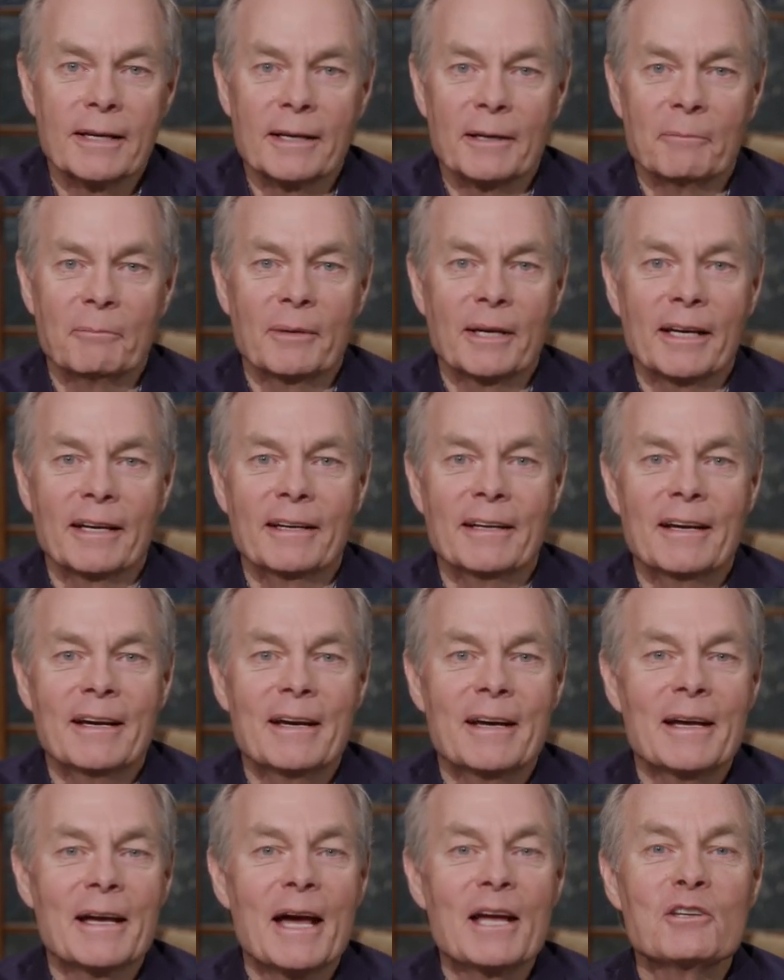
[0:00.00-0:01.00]
Amen.
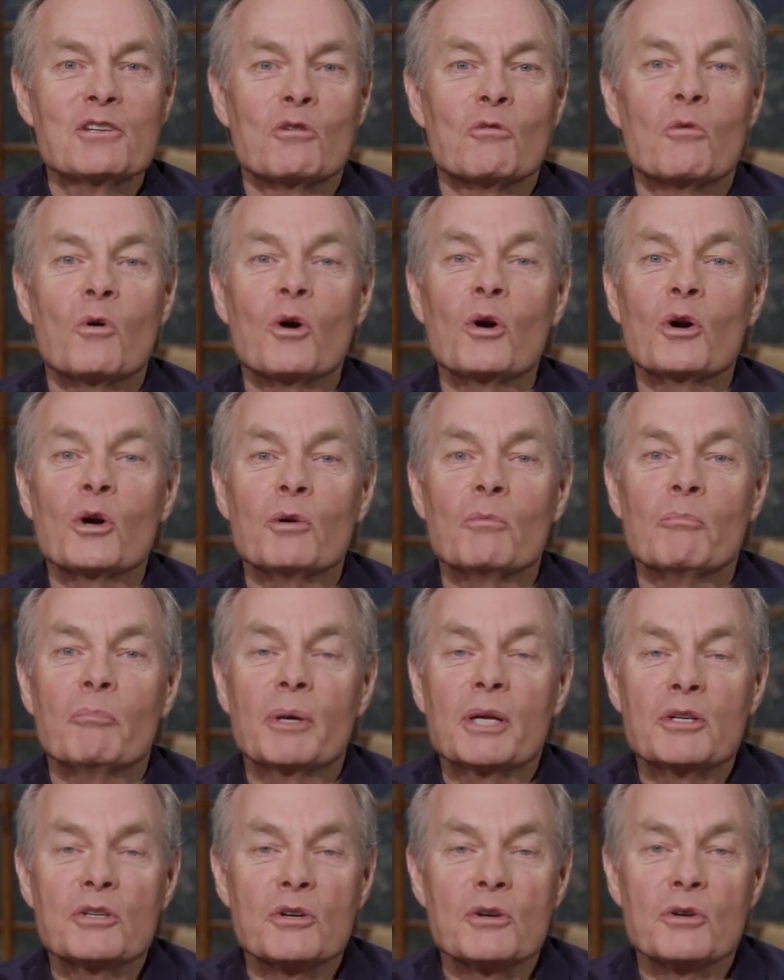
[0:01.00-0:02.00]
That's a word
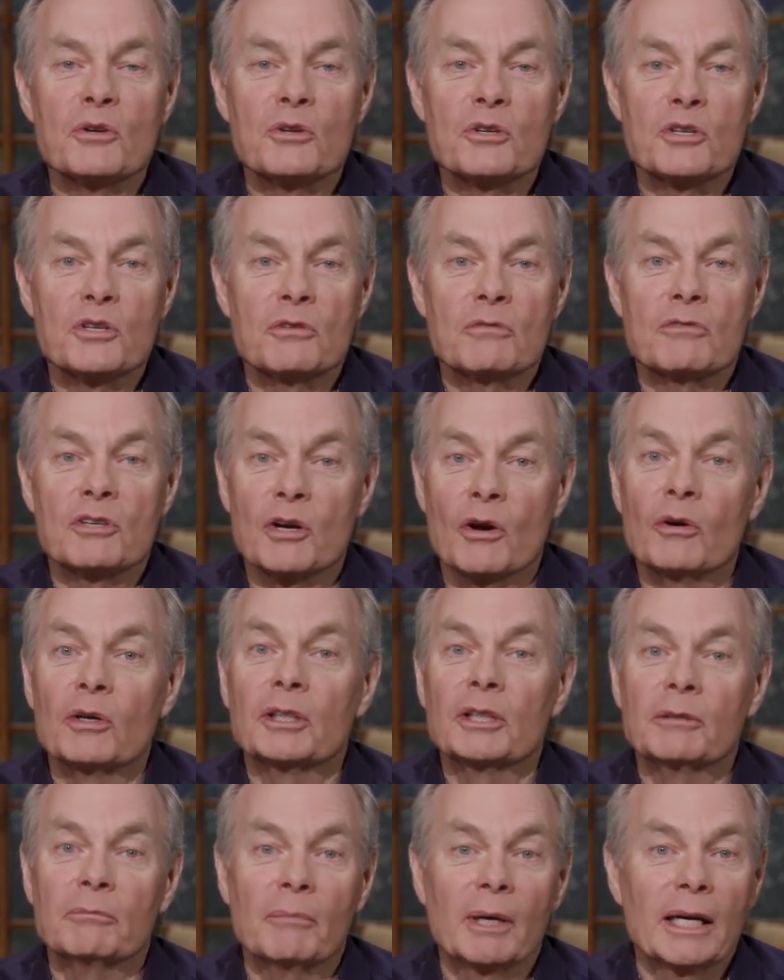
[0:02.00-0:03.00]
pictures
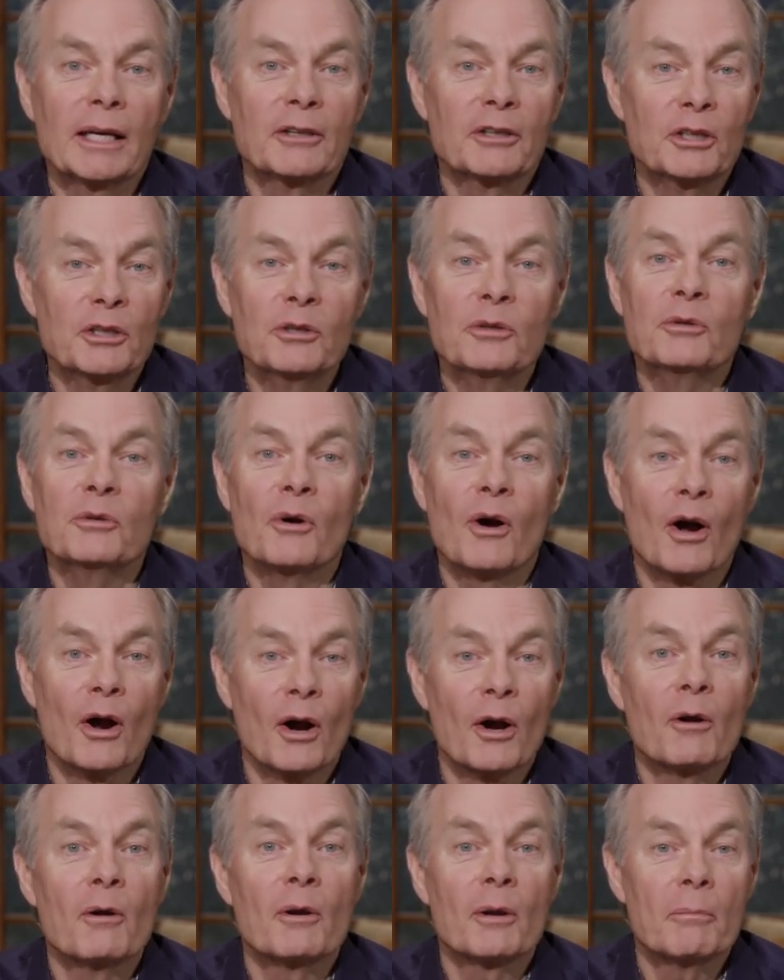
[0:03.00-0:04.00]
showing that, man, you
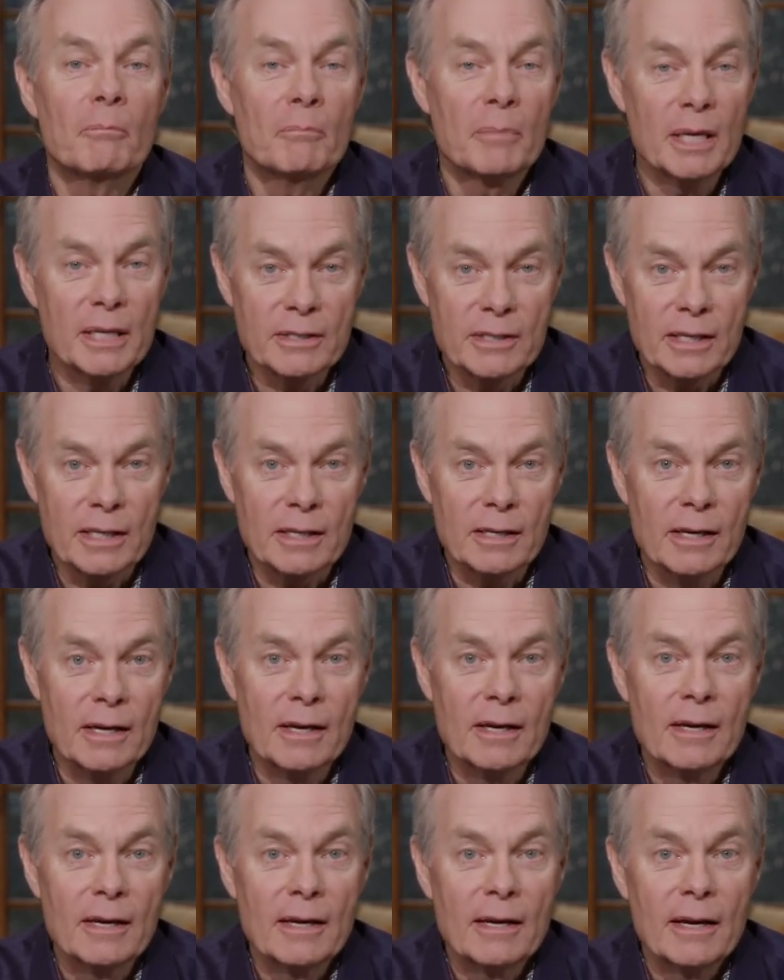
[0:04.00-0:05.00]
are busy.
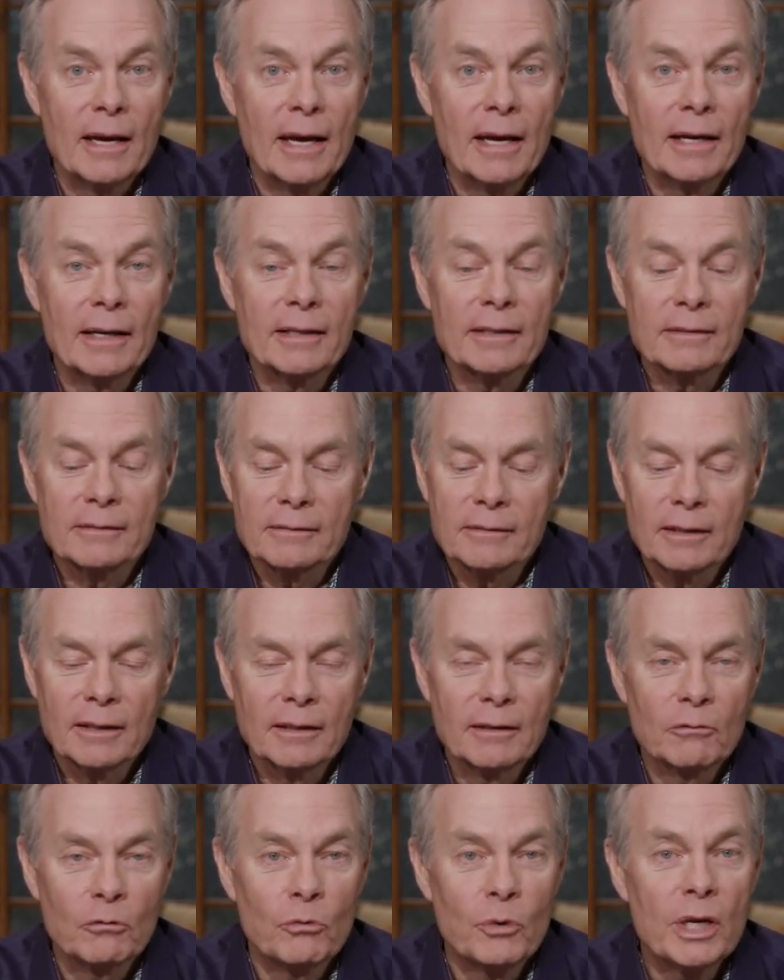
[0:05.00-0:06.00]
And
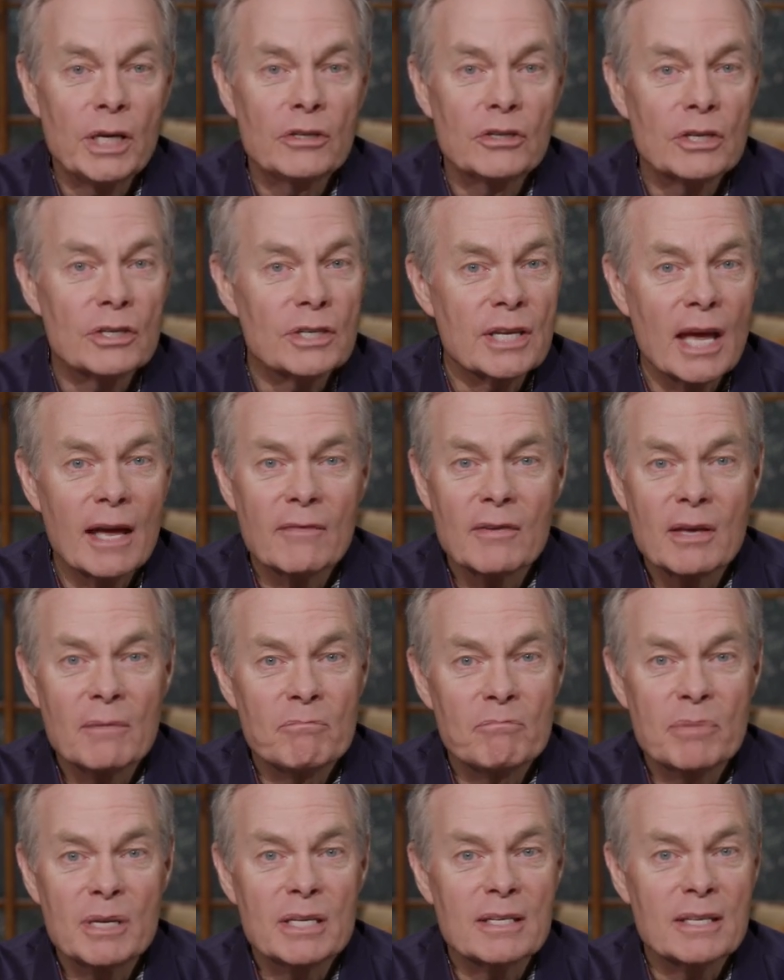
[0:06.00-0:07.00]
we just have a
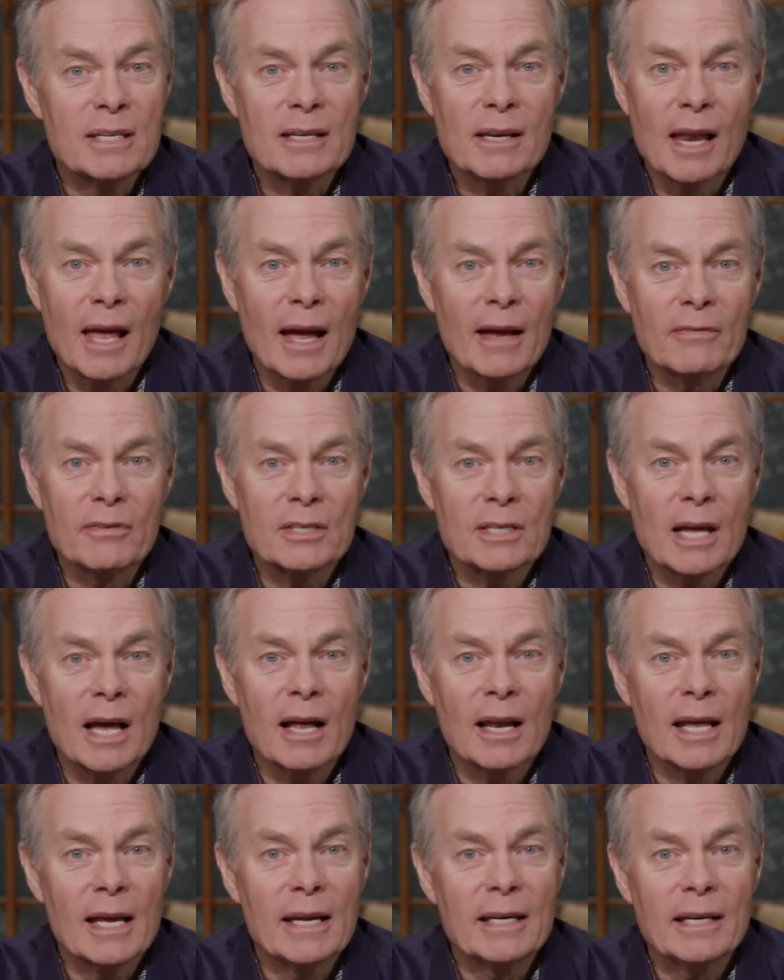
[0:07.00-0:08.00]
busy
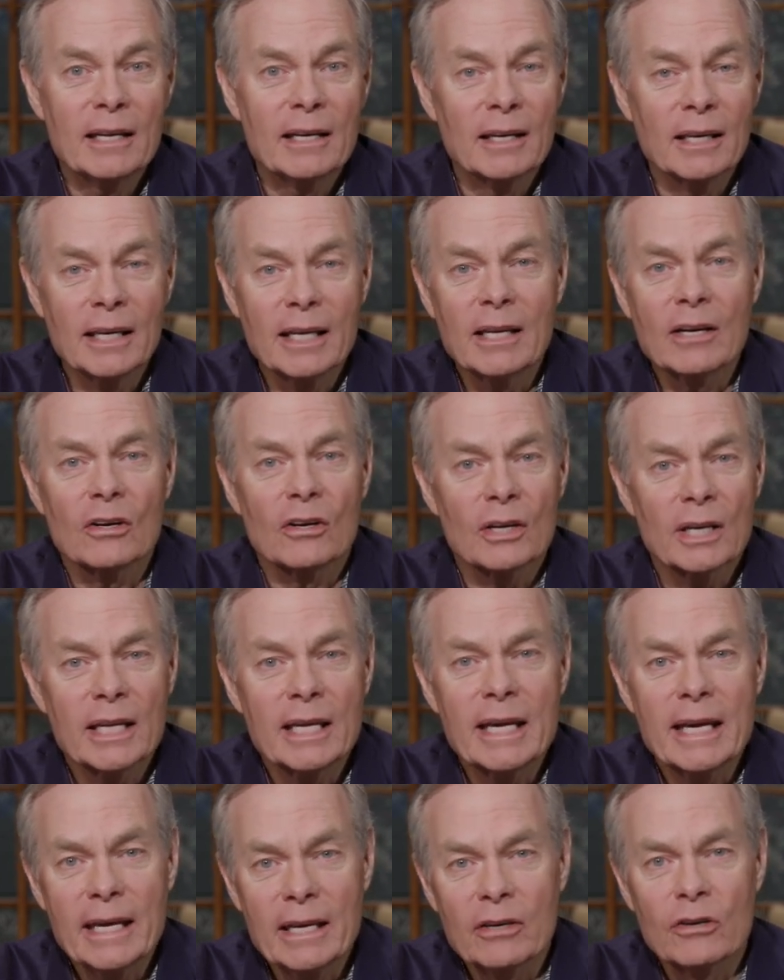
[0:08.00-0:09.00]
lifestyle, and it literally
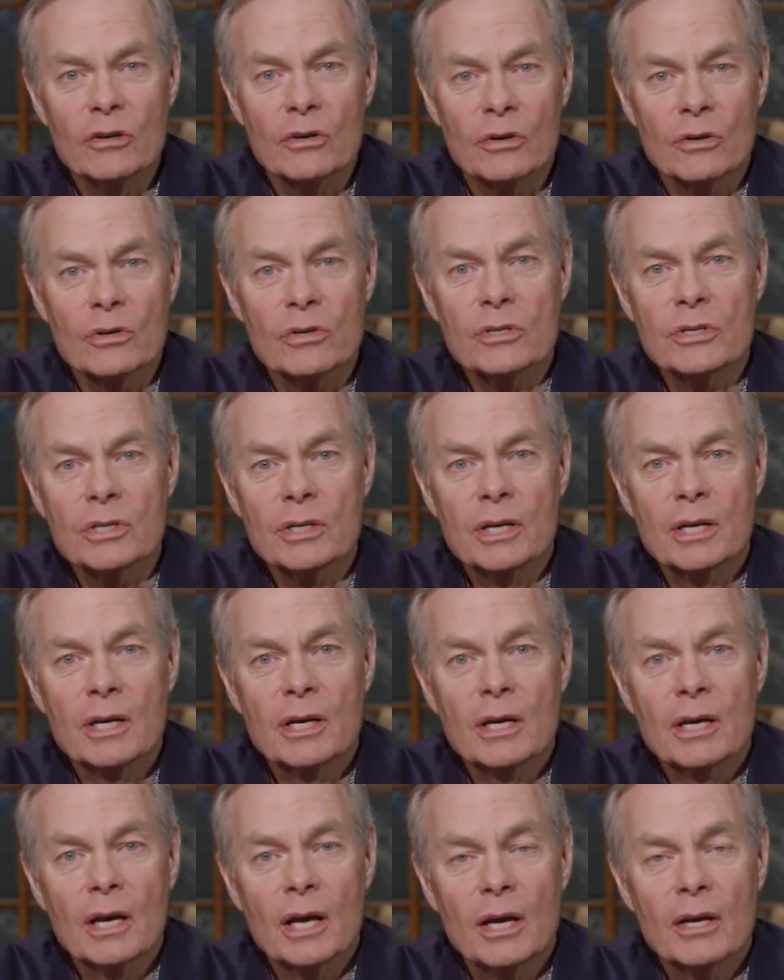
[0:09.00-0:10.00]
hinders
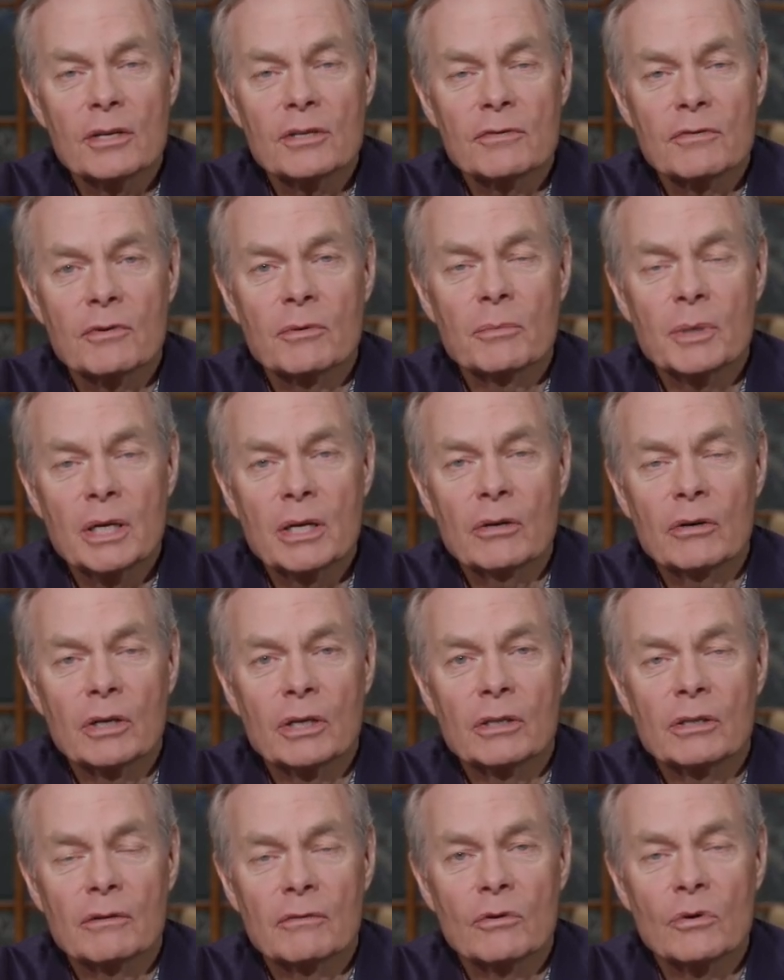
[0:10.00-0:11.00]
us from
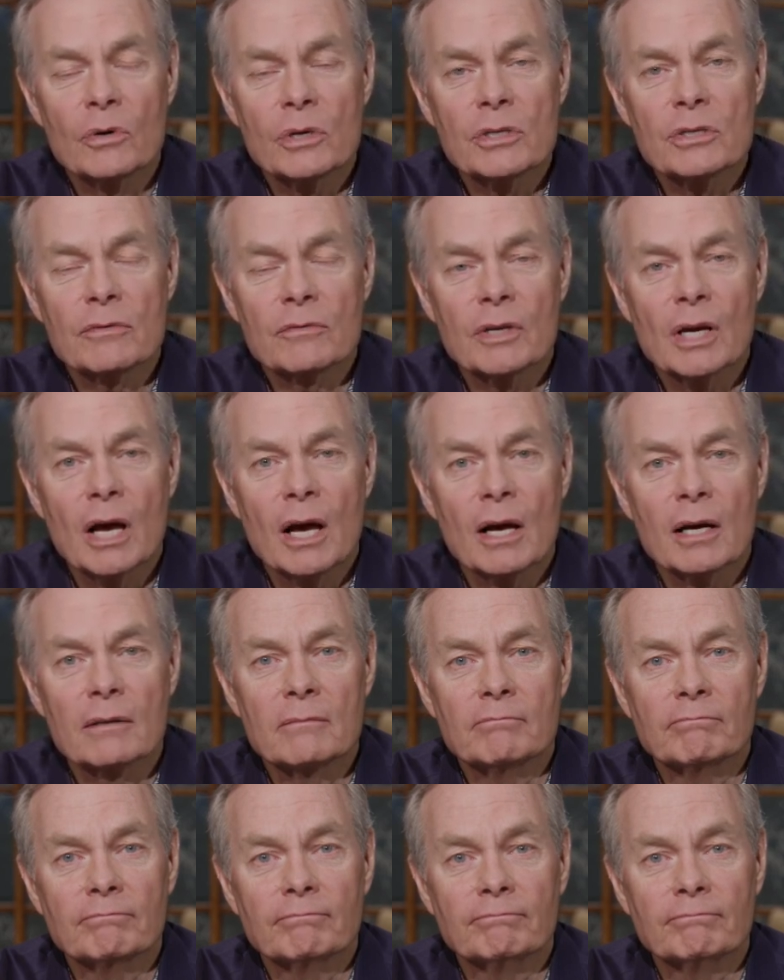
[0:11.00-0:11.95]
hearing the voice of God.